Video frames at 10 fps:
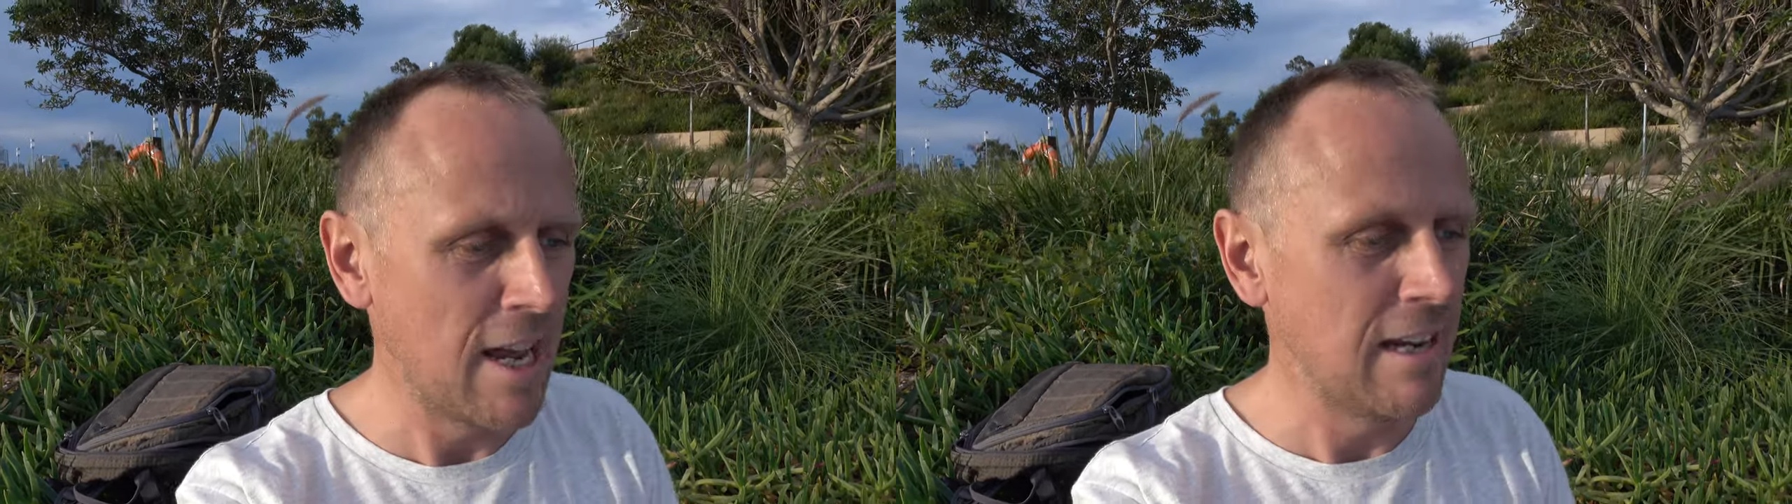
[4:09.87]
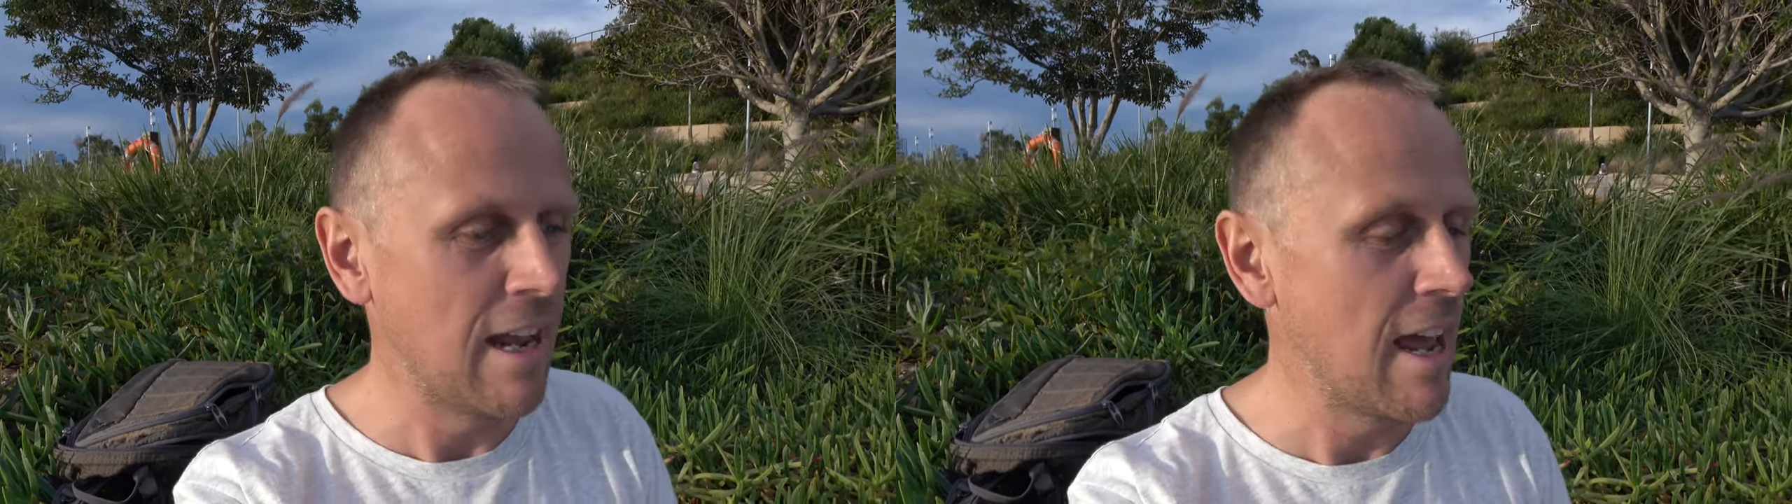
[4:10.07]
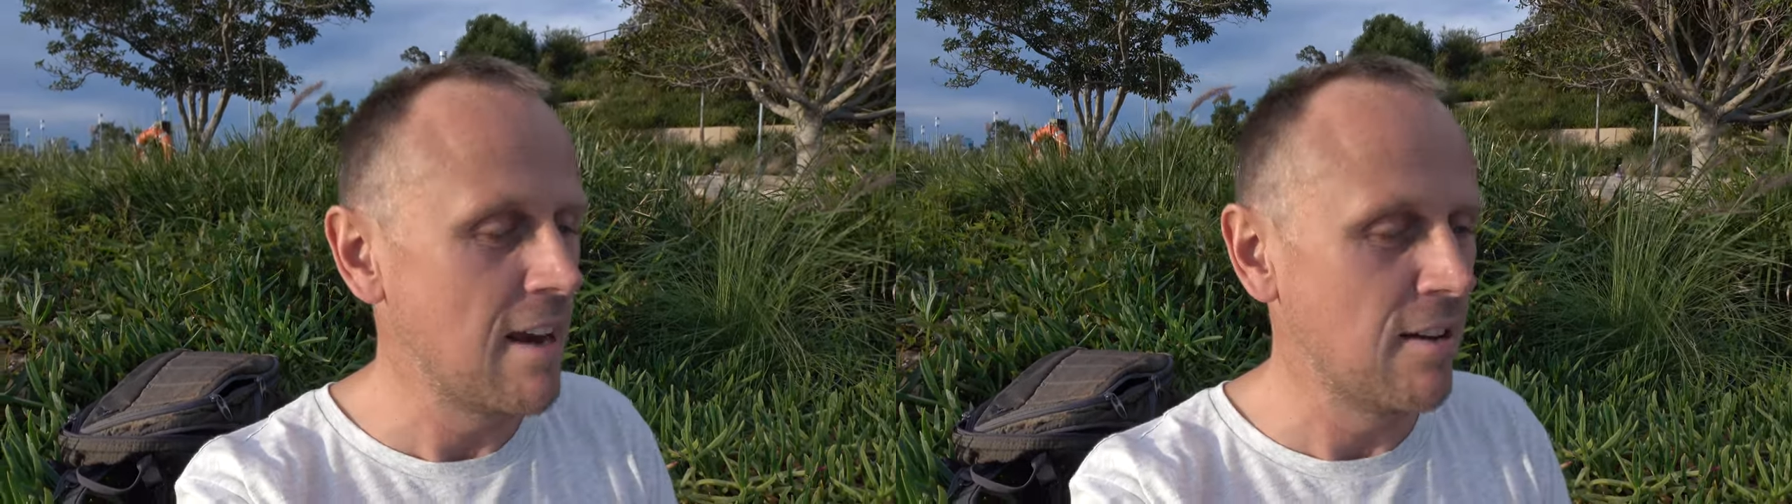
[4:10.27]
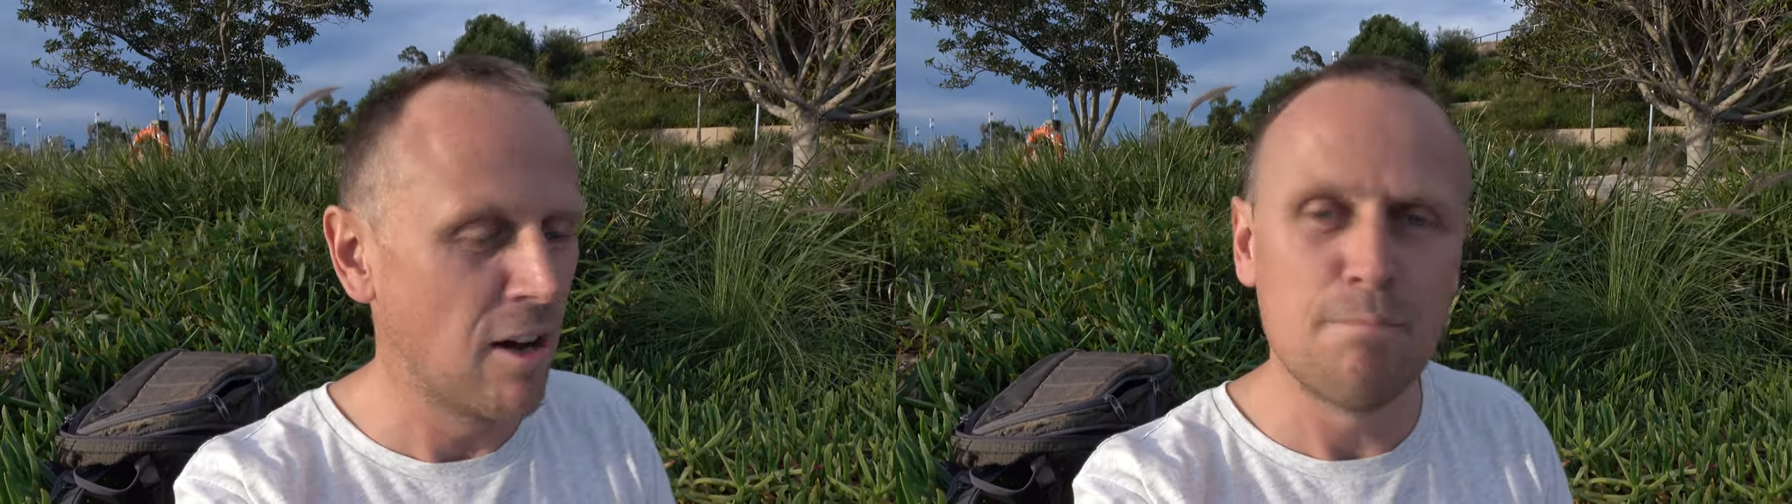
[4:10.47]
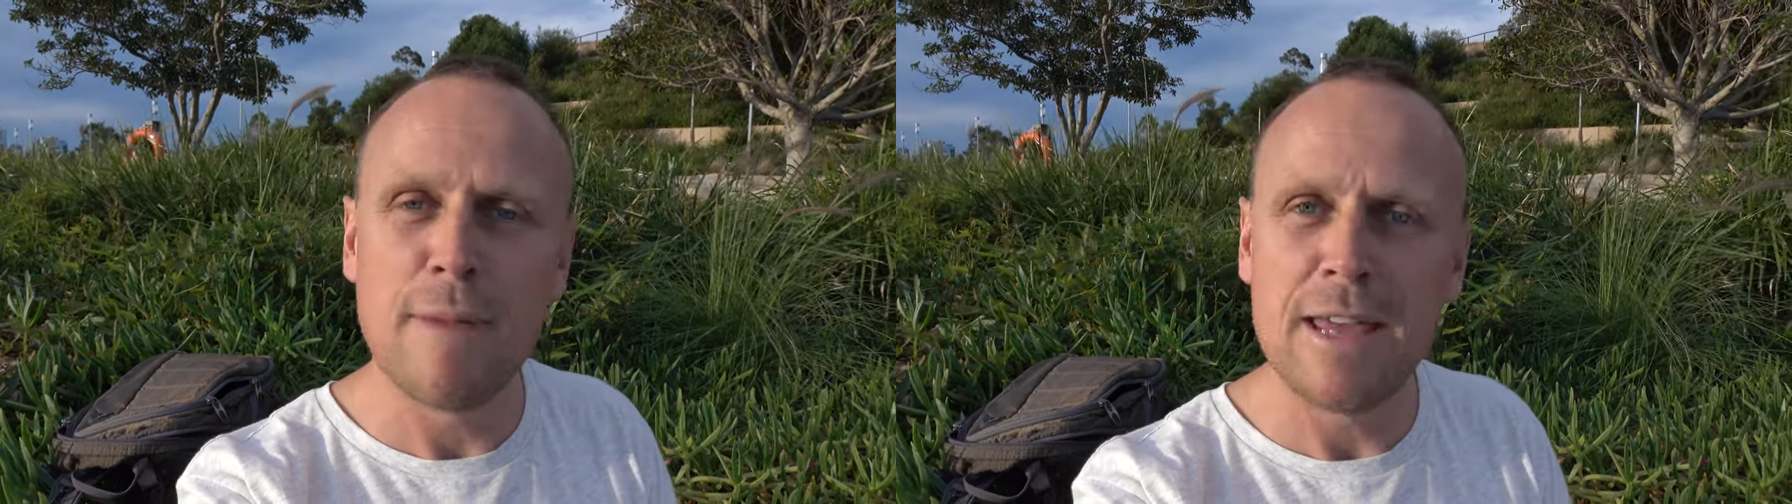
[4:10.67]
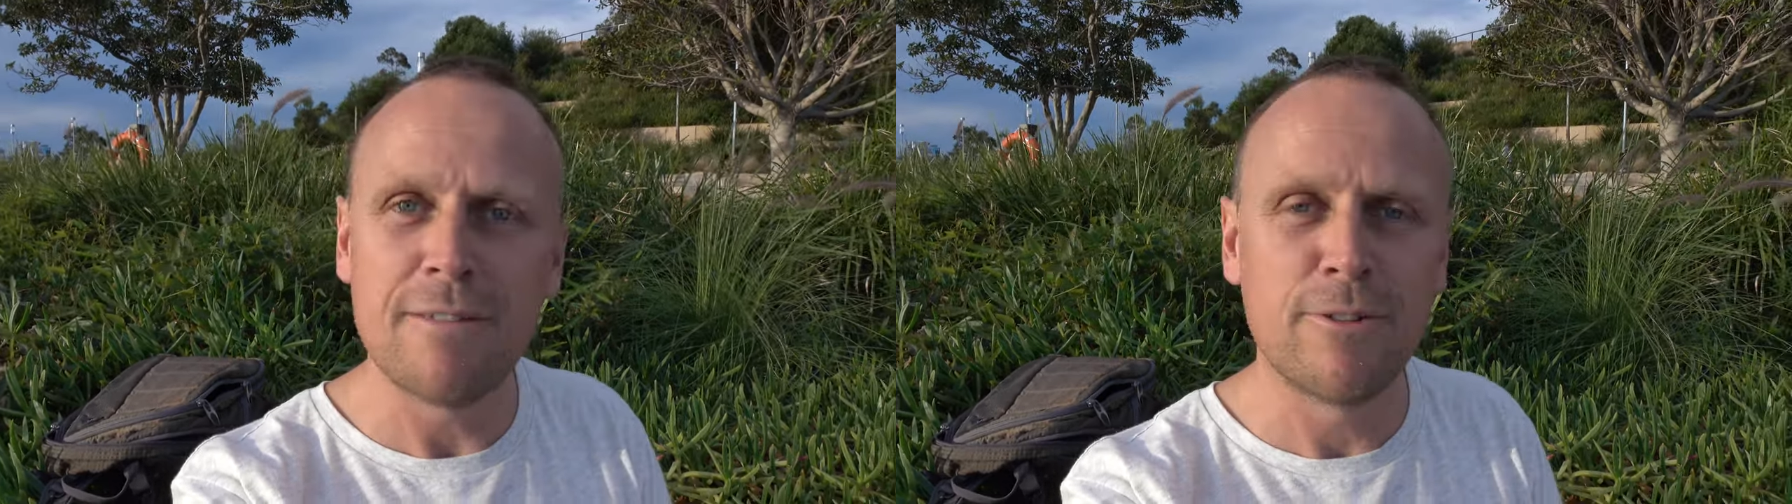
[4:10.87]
Headland on May the